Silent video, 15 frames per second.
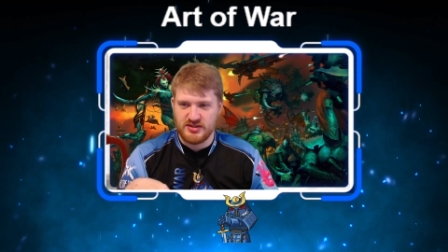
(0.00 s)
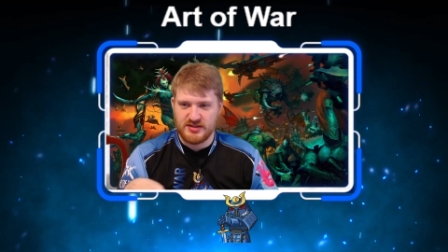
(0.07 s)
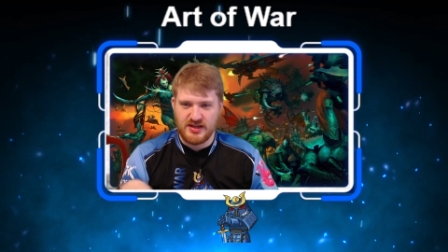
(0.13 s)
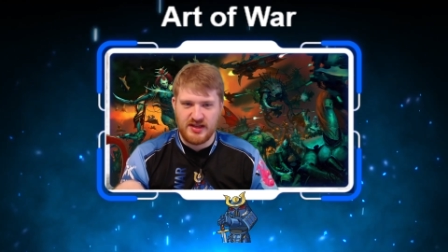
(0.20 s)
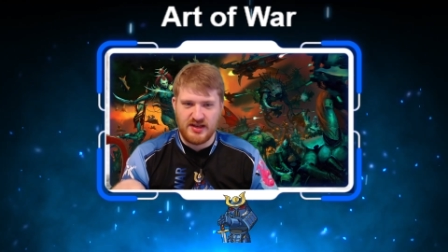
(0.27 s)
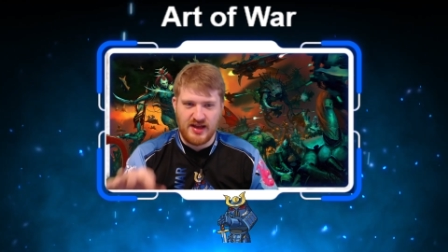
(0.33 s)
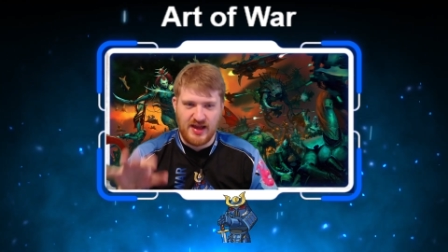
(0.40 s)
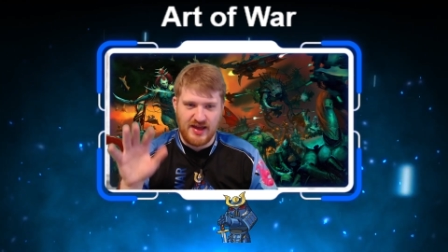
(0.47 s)

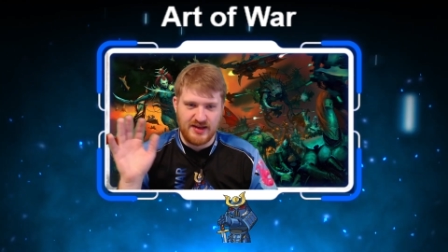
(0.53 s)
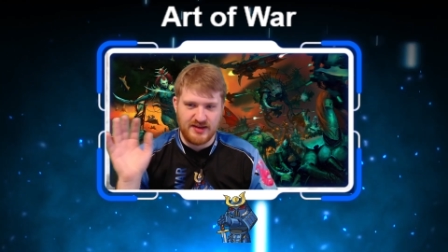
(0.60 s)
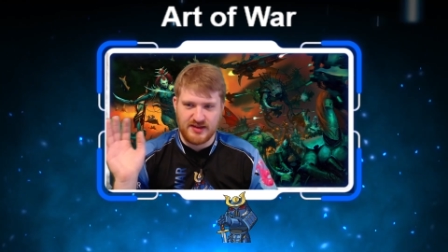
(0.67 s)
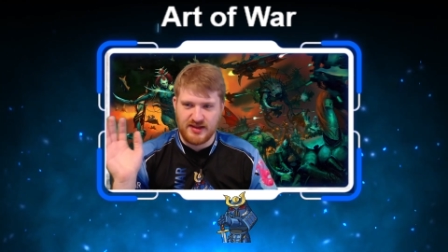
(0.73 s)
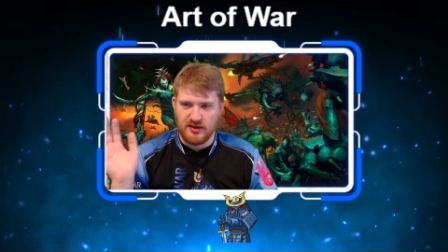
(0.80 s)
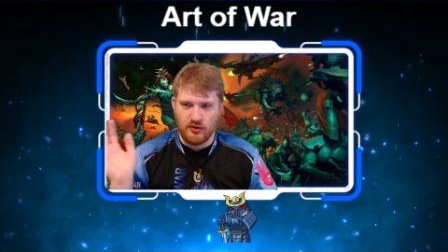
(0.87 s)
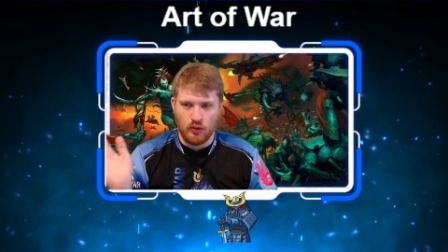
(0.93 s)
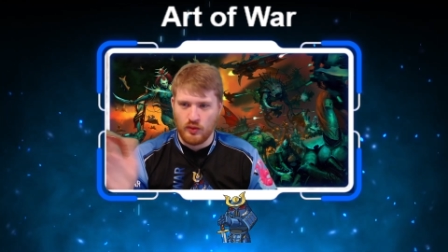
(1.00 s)
in and
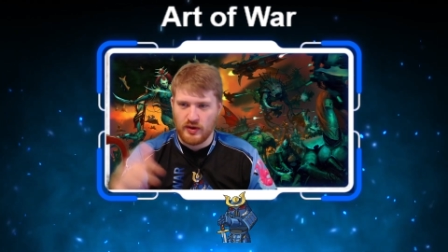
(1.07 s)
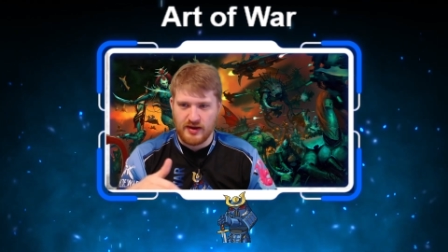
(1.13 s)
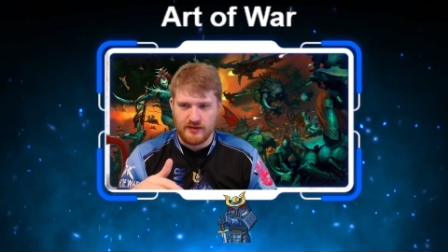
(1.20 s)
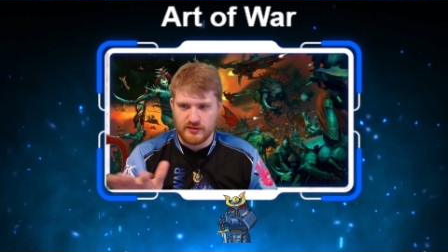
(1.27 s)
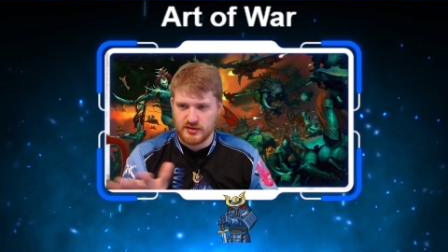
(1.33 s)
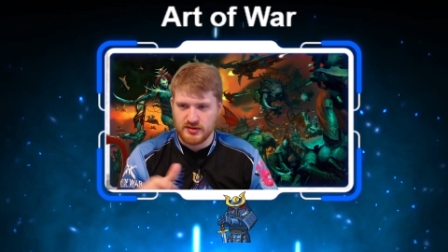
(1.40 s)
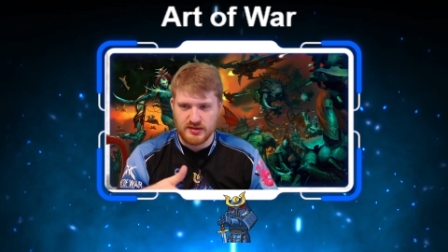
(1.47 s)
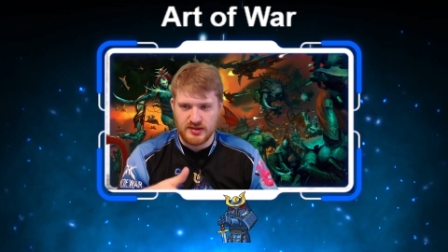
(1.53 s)
kill
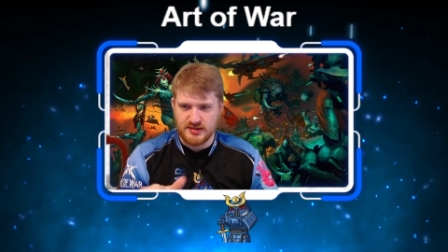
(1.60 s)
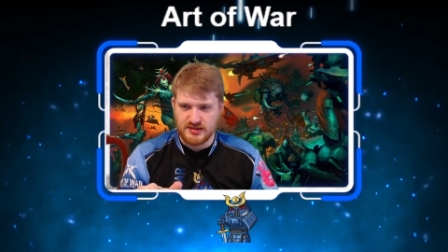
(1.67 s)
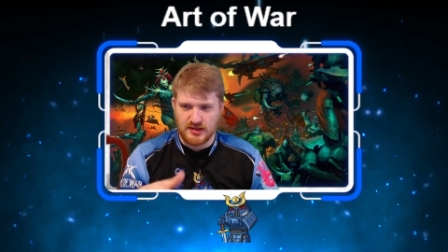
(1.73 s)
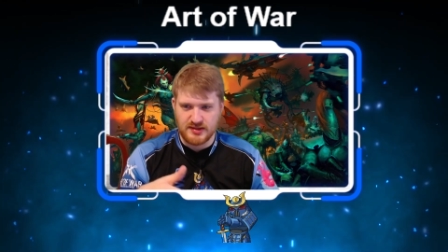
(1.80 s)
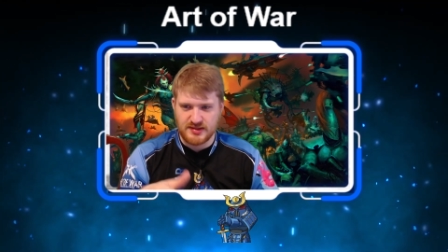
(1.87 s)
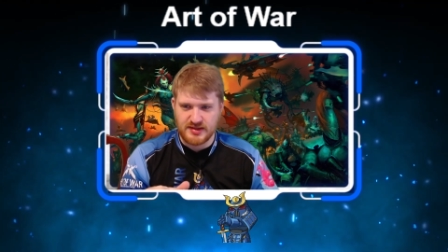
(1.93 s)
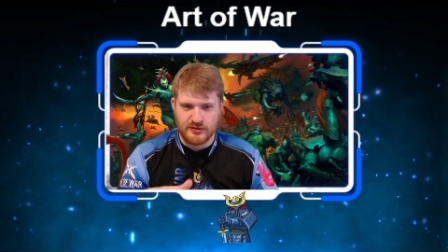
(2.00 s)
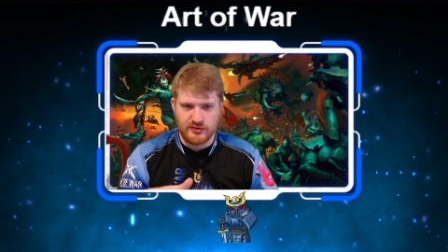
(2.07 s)
whatever is on the
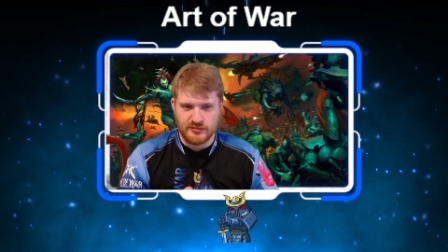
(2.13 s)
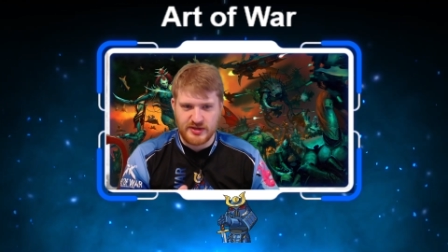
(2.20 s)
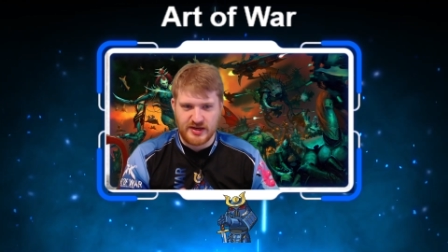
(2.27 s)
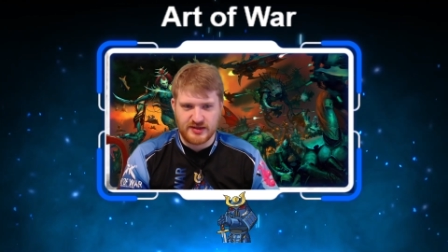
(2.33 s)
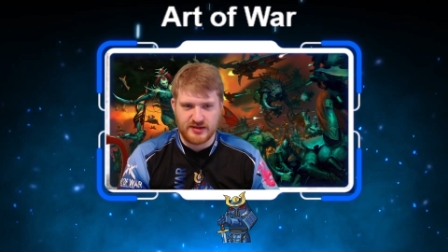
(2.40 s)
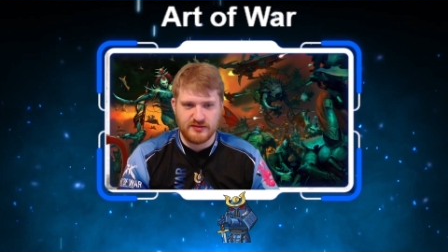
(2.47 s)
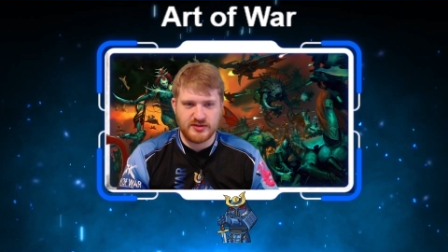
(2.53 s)
center objective.